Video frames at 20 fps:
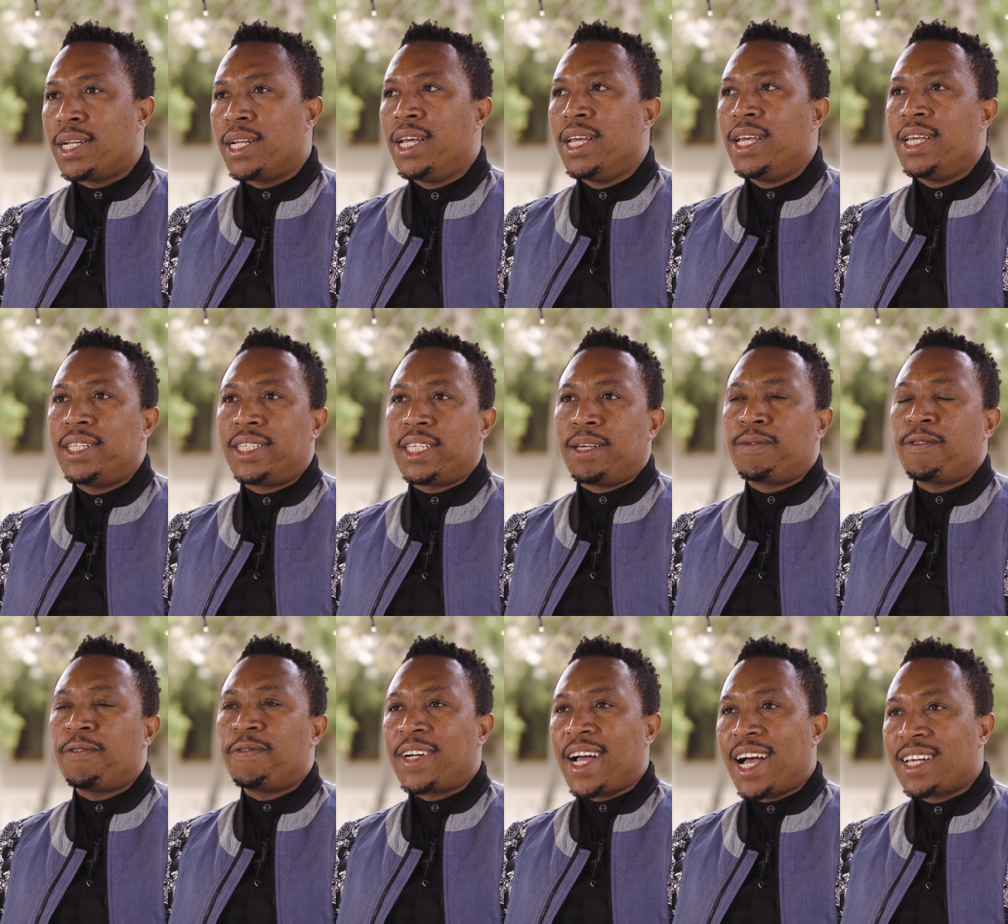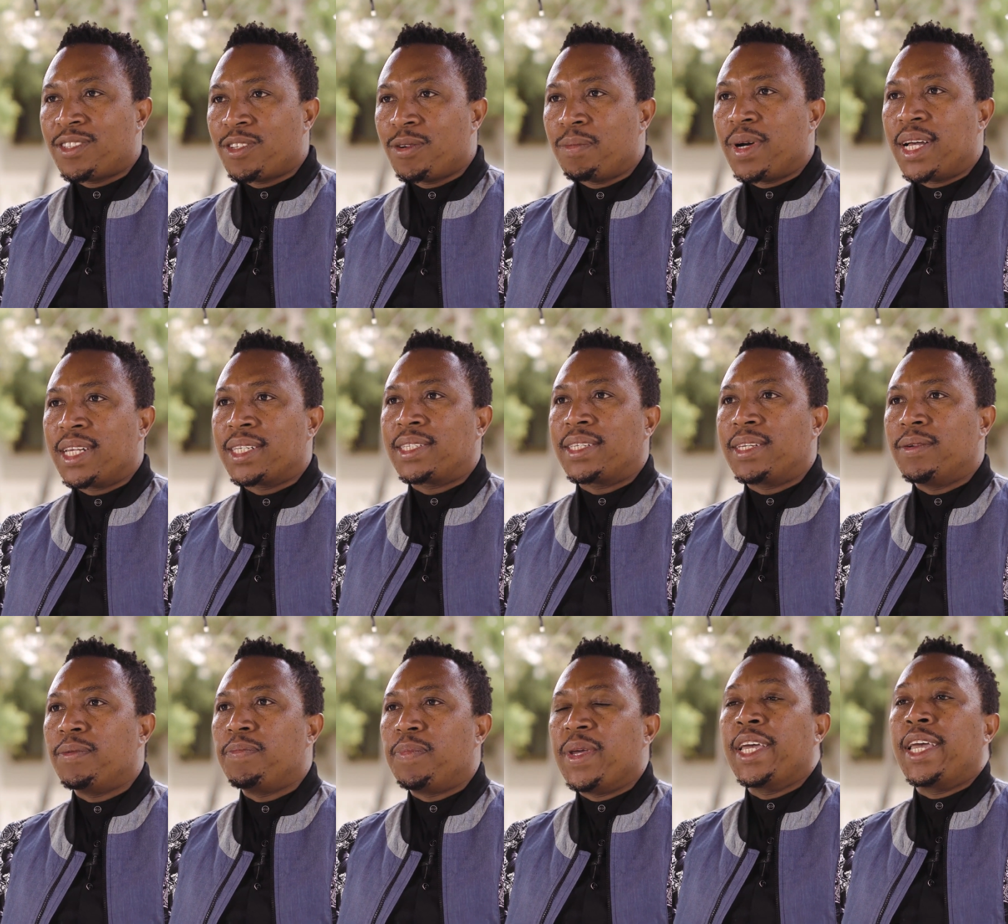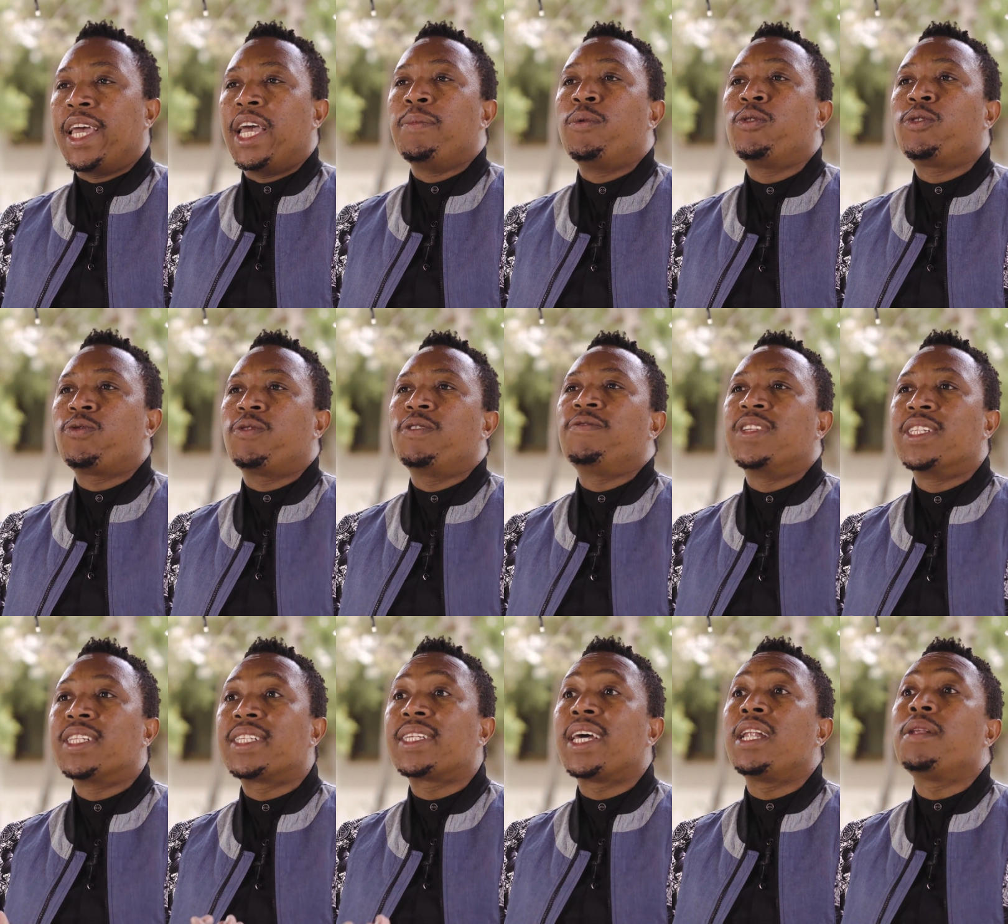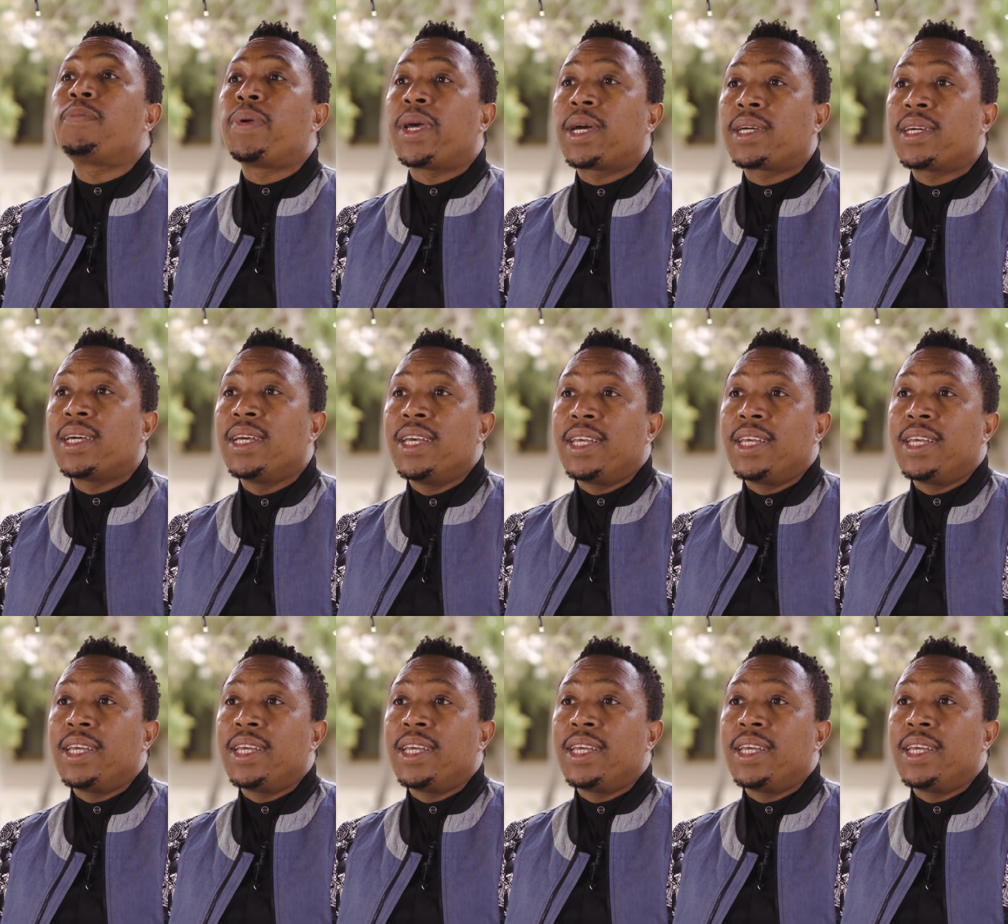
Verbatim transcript: In terms of customers being able to even sell back